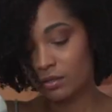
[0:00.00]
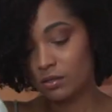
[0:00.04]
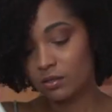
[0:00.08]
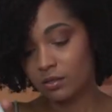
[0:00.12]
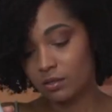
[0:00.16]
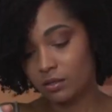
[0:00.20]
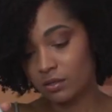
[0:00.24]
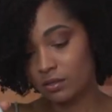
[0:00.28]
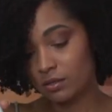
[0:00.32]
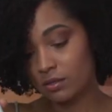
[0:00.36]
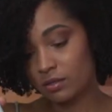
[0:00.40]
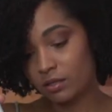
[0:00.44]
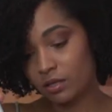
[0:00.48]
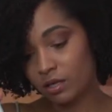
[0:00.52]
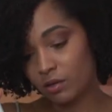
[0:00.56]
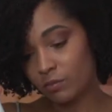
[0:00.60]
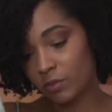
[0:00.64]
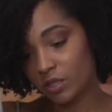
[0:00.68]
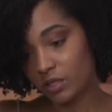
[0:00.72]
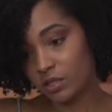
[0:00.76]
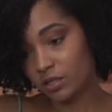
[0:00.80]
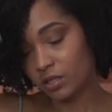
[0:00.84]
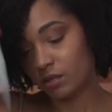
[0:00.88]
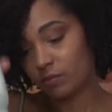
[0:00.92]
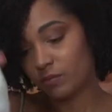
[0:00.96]
Let's see how
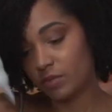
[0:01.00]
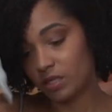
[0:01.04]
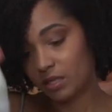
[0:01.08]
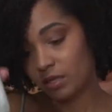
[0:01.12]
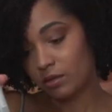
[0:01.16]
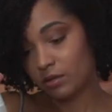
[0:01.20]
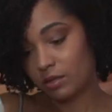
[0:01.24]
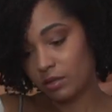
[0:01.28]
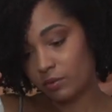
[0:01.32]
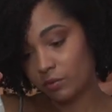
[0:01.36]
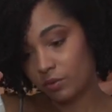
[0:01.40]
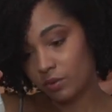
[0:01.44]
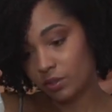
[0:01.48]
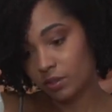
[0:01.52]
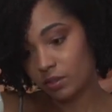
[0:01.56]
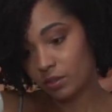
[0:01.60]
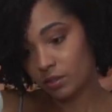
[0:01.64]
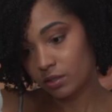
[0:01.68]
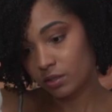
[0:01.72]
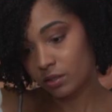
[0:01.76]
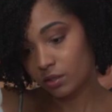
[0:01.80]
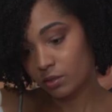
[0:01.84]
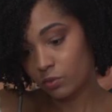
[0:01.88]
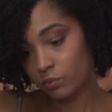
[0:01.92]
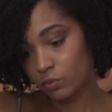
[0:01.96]
much comes out. I wanna
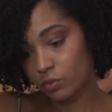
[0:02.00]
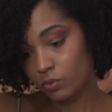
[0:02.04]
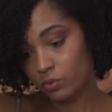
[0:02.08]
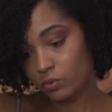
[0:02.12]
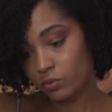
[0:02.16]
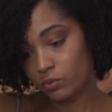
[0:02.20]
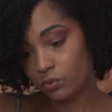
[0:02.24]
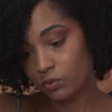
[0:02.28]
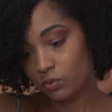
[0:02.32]
see. Ooh,